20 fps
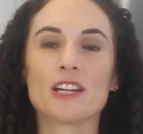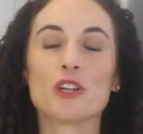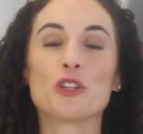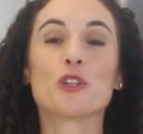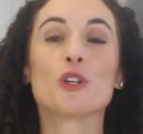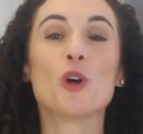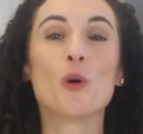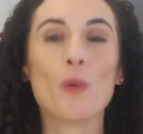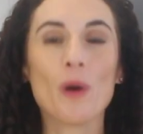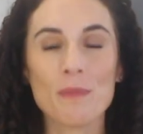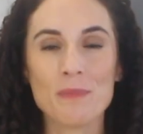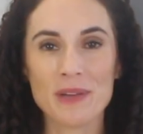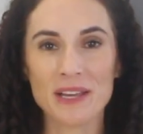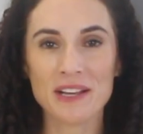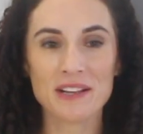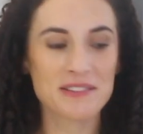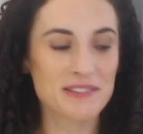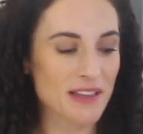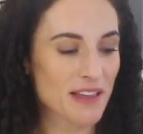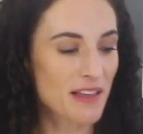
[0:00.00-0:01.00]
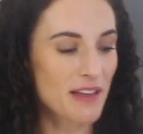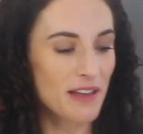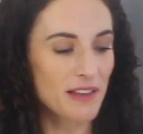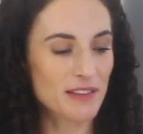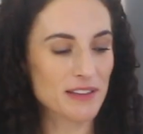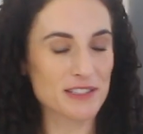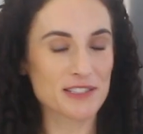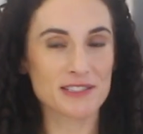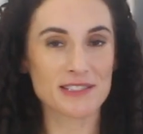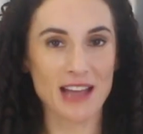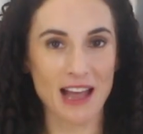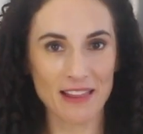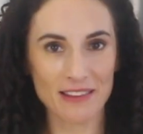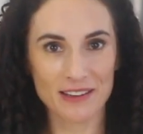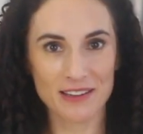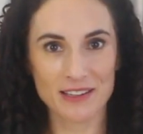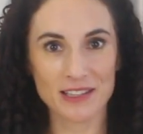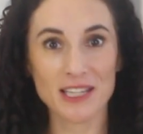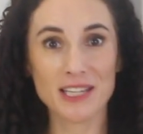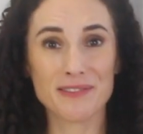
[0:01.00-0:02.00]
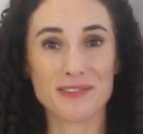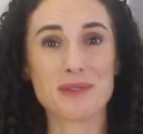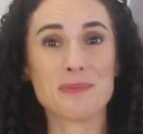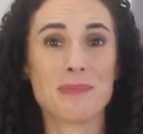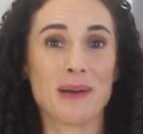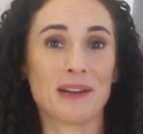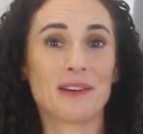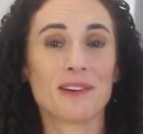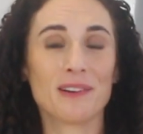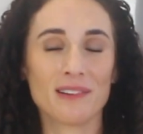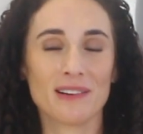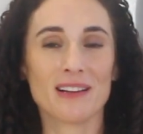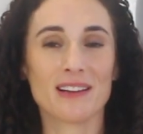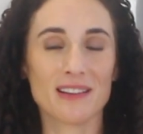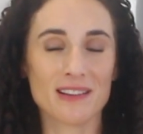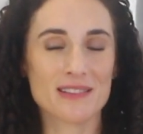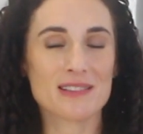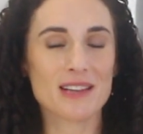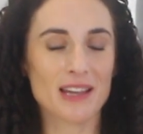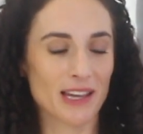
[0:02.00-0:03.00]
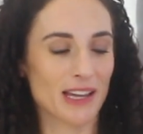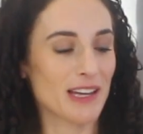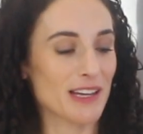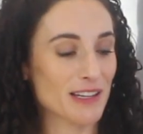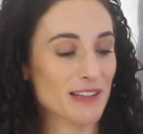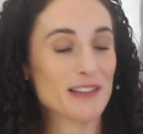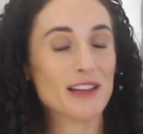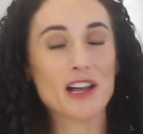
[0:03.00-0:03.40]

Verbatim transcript: Now, you know what makes this salad even better is a